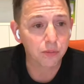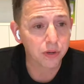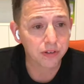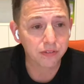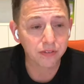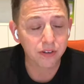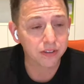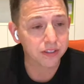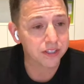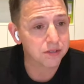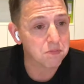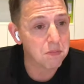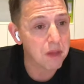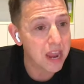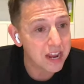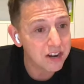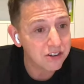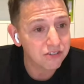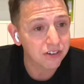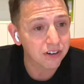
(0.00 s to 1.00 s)
We've got this
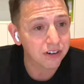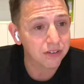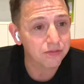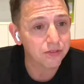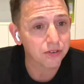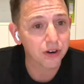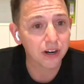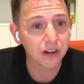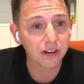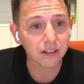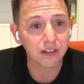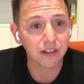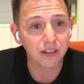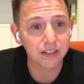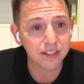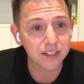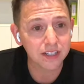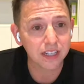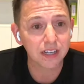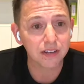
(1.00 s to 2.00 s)
mantra for our
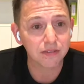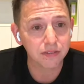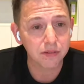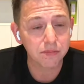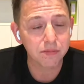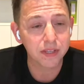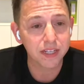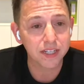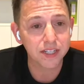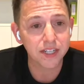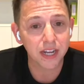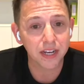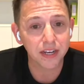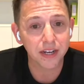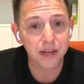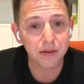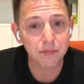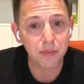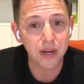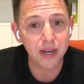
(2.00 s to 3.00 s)
clients to give them their
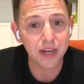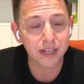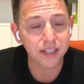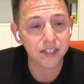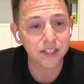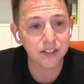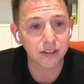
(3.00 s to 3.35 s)
Sunday back.